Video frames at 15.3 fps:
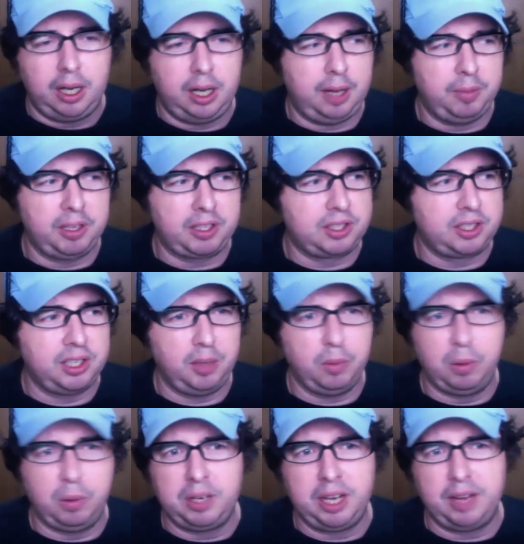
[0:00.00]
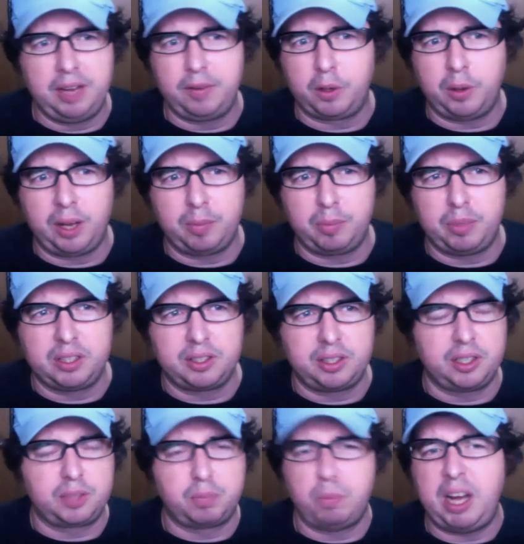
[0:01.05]
Let's see, what would never go out of
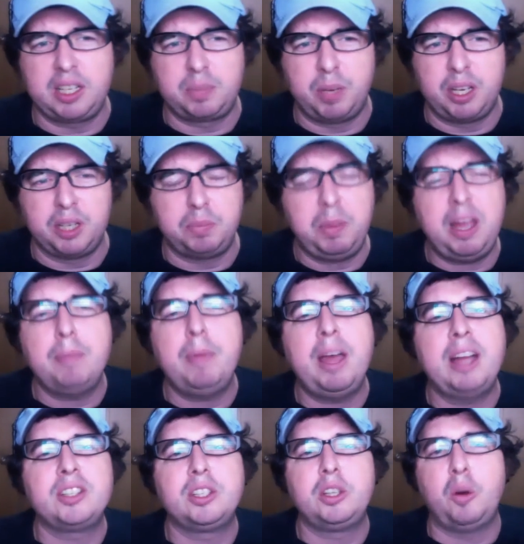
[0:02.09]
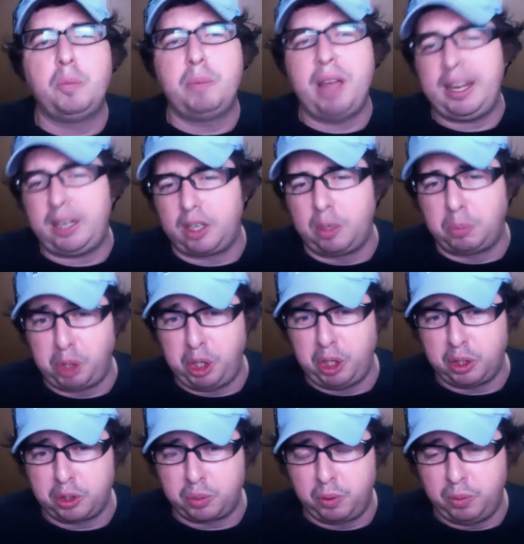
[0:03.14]
business? MySpace. Imagine going back a couple
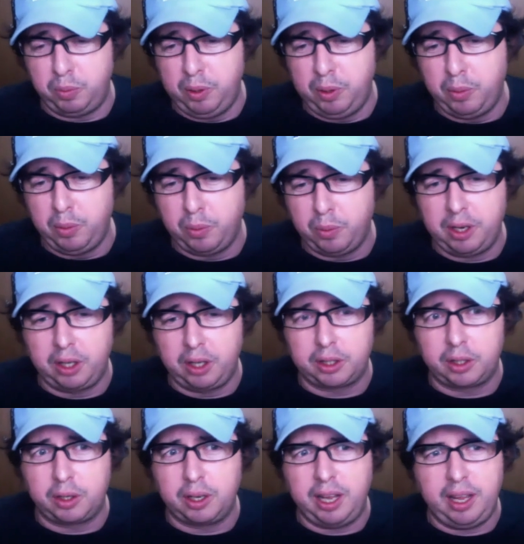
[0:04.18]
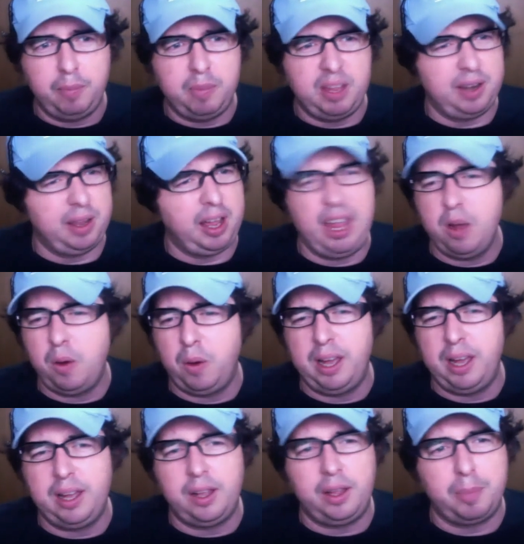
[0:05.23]
years when we were younger in
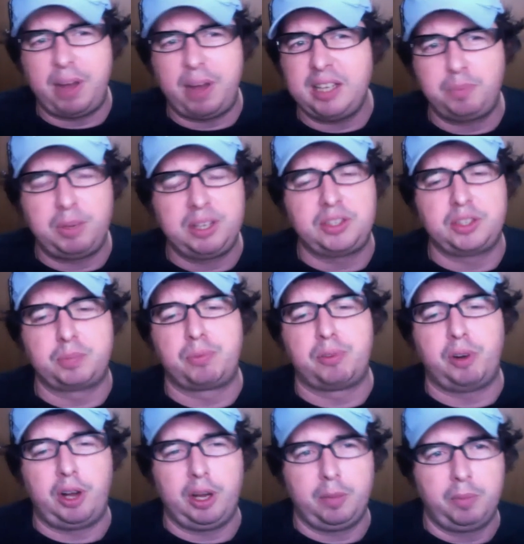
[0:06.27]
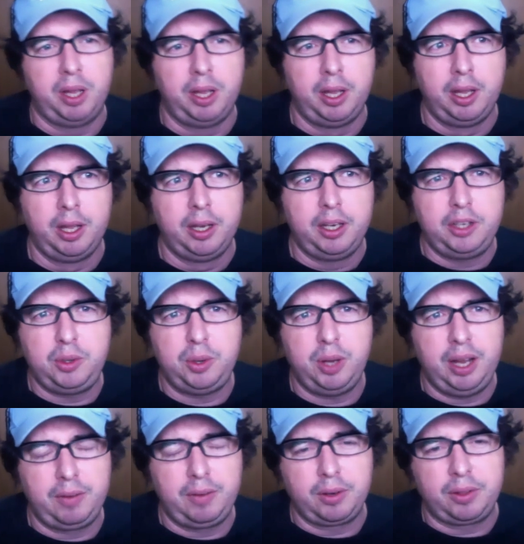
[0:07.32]
AOL and MySpace's prime. Did you
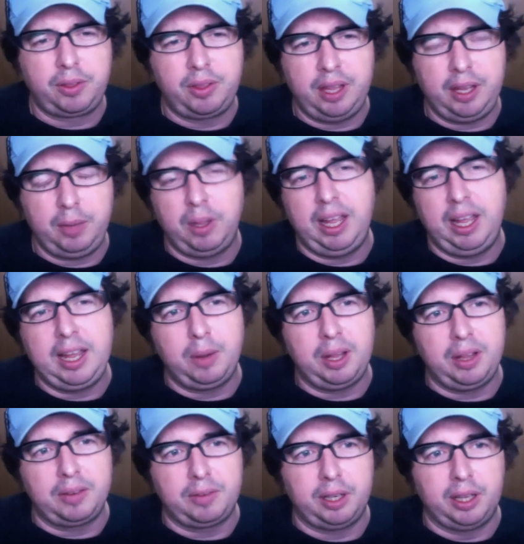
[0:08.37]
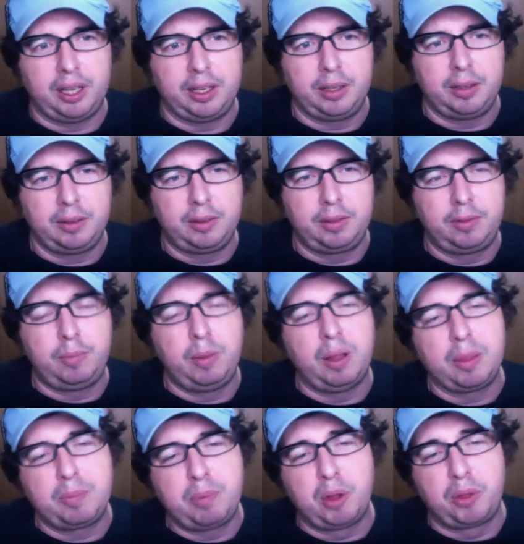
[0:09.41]
ever think, well, AOL really,
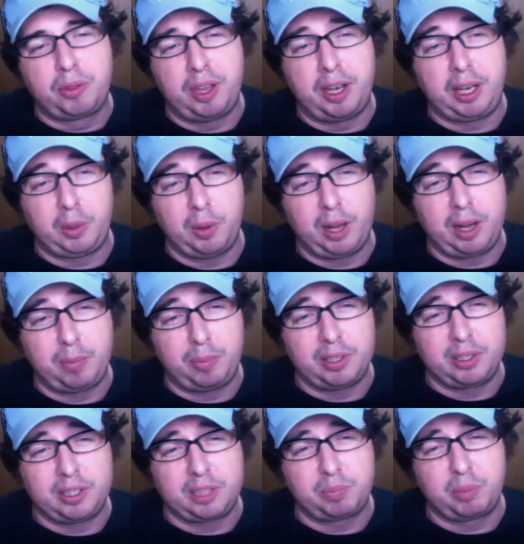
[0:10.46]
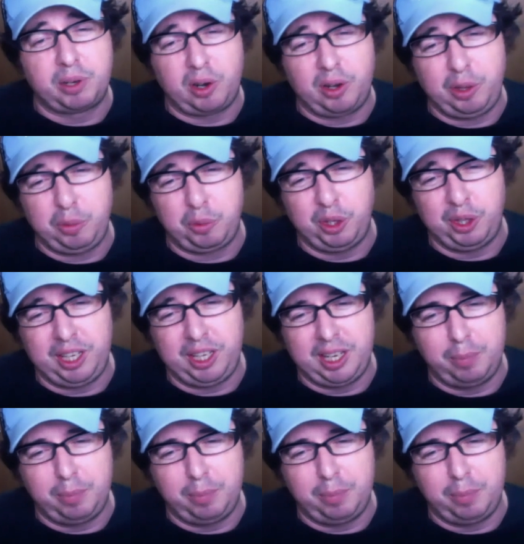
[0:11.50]
well, they both didn't go out of business, but are they really in